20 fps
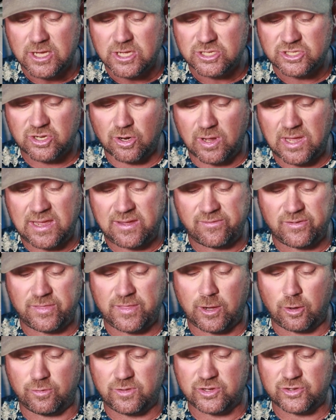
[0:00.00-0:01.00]
So even
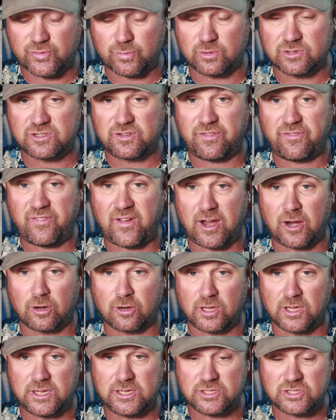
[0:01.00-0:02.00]
though this one's
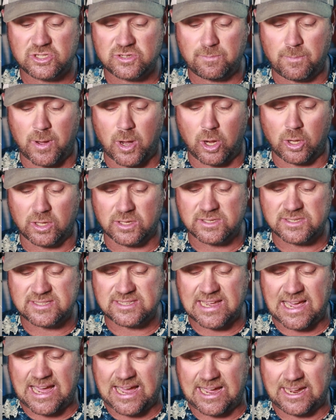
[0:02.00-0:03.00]
fairly small in
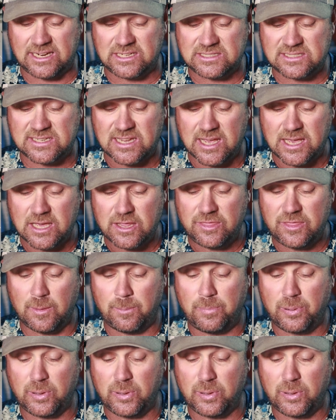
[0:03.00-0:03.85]
size, the